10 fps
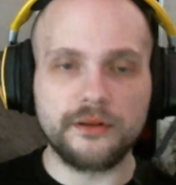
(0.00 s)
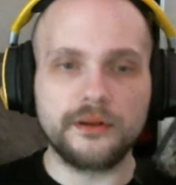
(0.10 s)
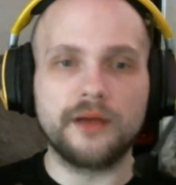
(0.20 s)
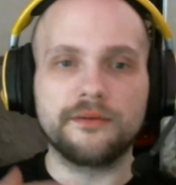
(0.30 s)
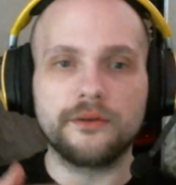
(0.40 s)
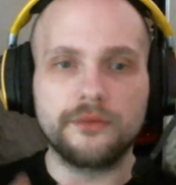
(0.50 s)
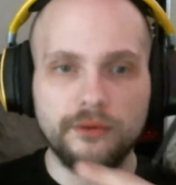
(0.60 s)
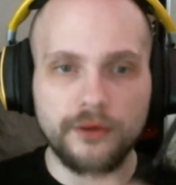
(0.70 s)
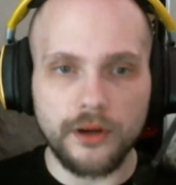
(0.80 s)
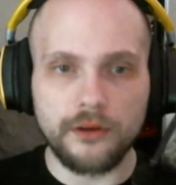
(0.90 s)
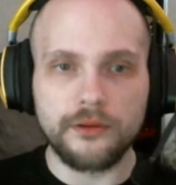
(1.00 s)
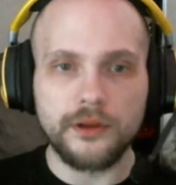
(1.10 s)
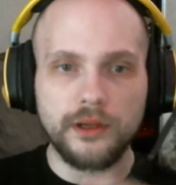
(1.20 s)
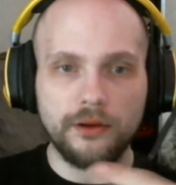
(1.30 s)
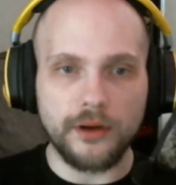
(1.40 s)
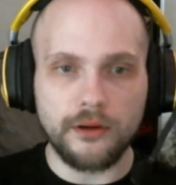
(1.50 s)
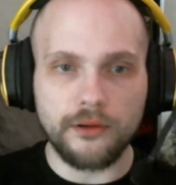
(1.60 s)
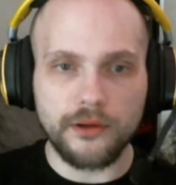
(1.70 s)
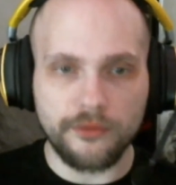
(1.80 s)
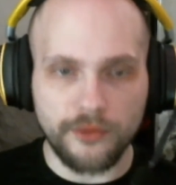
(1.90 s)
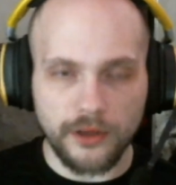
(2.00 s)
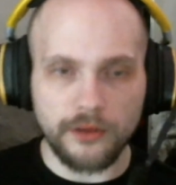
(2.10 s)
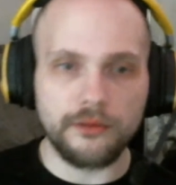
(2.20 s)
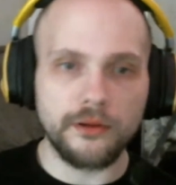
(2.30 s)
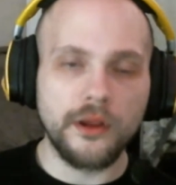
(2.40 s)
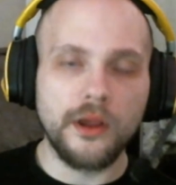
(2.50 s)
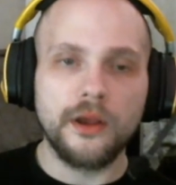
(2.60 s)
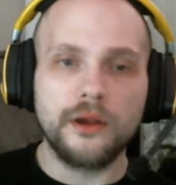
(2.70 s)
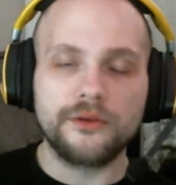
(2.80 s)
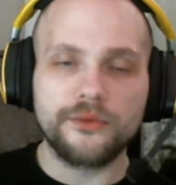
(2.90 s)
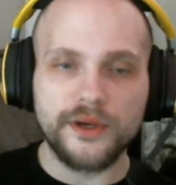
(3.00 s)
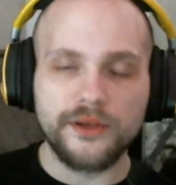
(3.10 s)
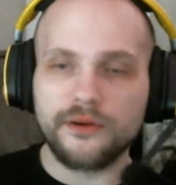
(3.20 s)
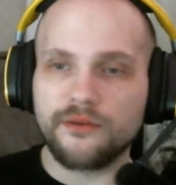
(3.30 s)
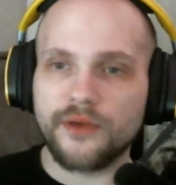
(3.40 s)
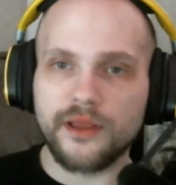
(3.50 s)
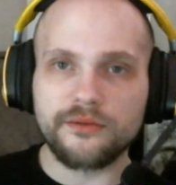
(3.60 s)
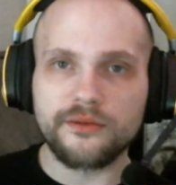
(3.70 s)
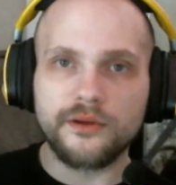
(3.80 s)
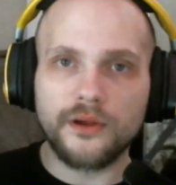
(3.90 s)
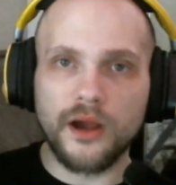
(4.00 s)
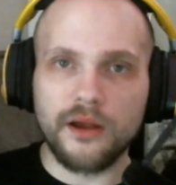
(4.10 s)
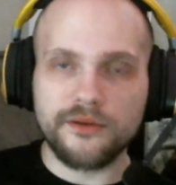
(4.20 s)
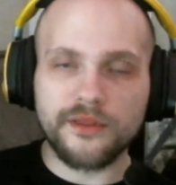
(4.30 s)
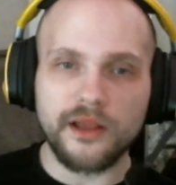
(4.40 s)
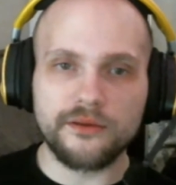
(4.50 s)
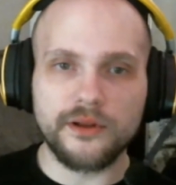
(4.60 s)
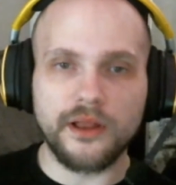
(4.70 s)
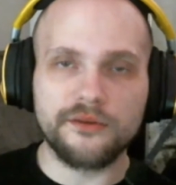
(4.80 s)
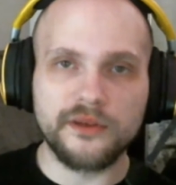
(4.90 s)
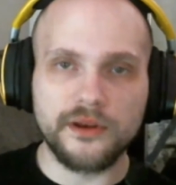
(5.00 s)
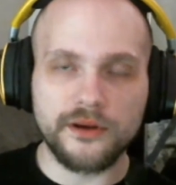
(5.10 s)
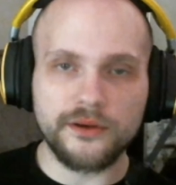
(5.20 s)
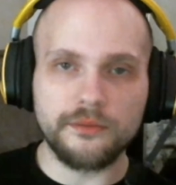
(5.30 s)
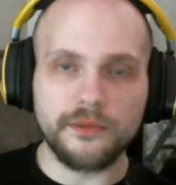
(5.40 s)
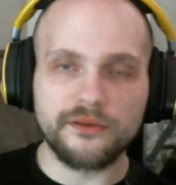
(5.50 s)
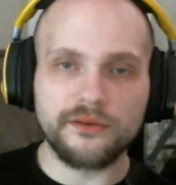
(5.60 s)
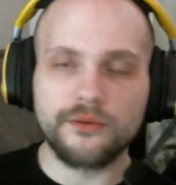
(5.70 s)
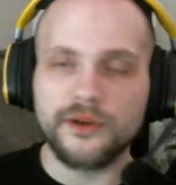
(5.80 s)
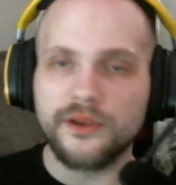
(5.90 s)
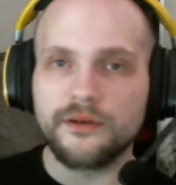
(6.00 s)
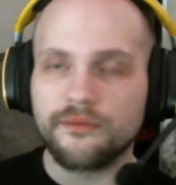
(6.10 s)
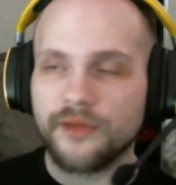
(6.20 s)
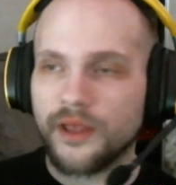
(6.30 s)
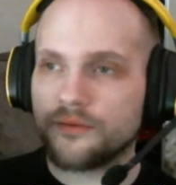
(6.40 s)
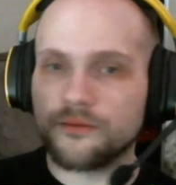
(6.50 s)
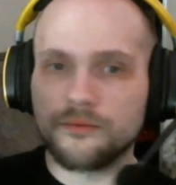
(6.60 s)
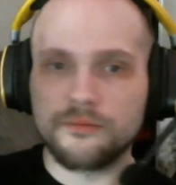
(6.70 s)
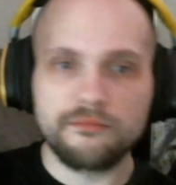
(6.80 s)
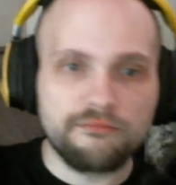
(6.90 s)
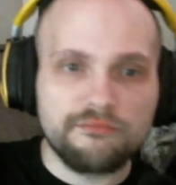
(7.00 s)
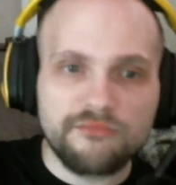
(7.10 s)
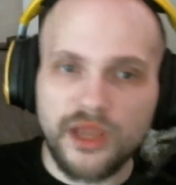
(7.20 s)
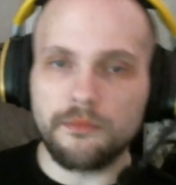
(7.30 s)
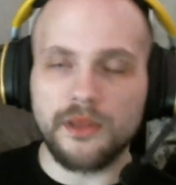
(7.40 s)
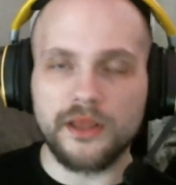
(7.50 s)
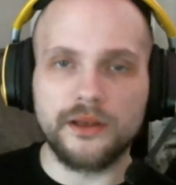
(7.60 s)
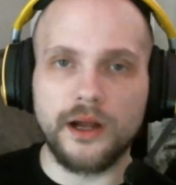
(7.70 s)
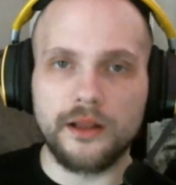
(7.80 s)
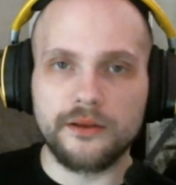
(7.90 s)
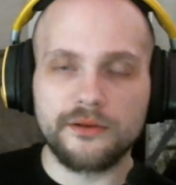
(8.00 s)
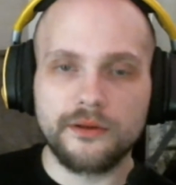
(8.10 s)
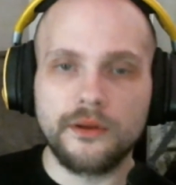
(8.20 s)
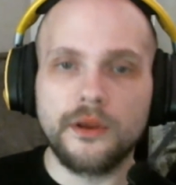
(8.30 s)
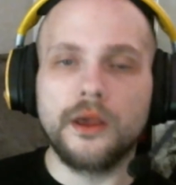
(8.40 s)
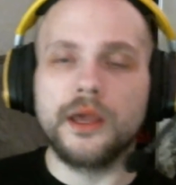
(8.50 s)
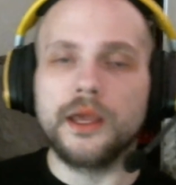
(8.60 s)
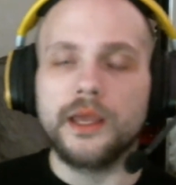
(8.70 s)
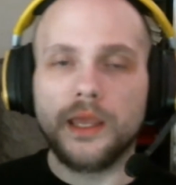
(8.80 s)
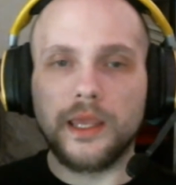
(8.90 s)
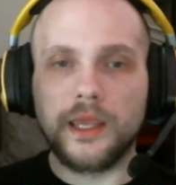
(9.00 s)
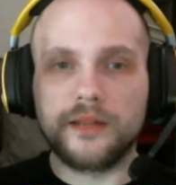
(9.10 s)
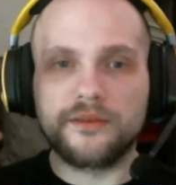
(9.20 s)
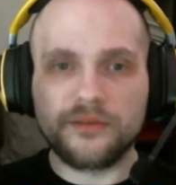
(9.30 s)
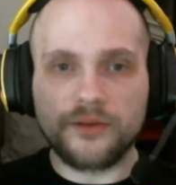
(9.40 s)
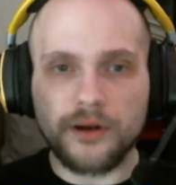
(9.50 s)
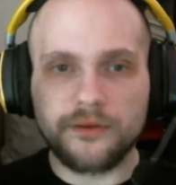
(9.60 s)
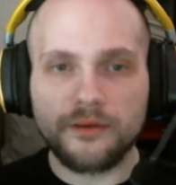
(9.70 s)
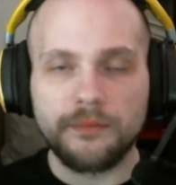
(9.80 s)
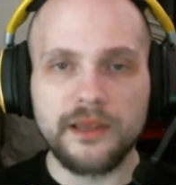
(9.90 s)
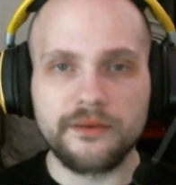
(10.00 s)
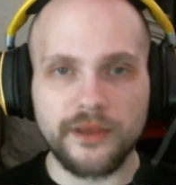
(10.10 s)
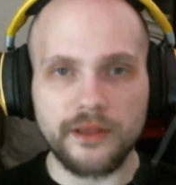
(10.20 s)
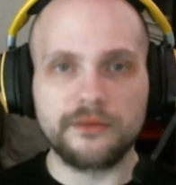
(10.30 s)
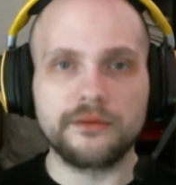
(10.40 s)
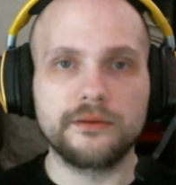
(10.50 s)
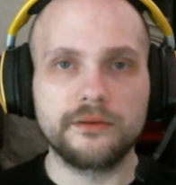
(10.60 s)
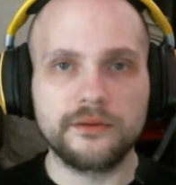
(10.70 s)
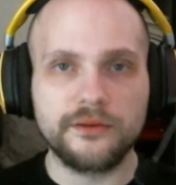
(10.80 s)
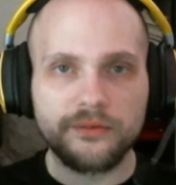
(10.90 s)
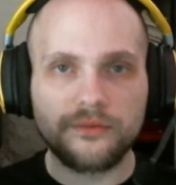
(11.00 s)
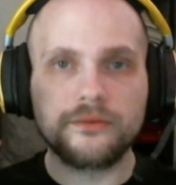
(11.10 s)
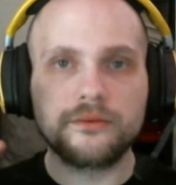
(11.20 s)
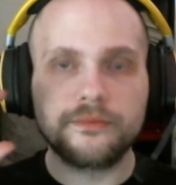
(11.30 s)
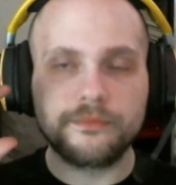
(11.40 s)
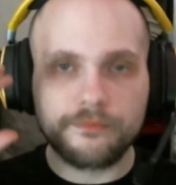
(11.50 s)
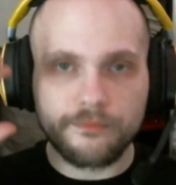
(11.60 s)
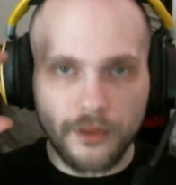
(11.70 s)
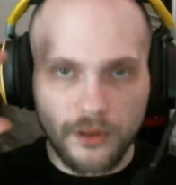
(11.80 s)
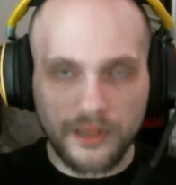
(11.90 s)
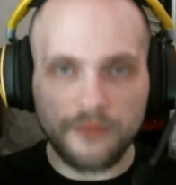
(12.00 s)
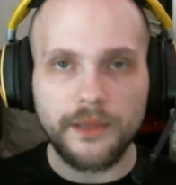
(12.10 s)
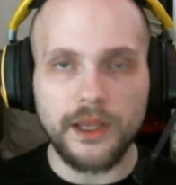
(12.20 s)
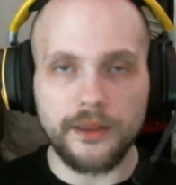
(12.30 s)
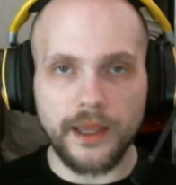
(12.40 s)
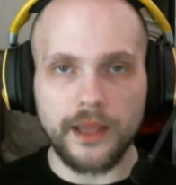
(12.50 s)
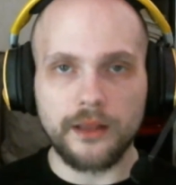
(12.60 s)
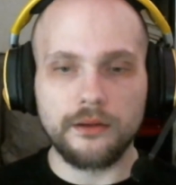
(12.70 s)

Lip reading: confidence will grow and grow and grow to where you can invest $100,000 a year into your business, where you can invest $10 million. It starts to make sense. Just believe me on that.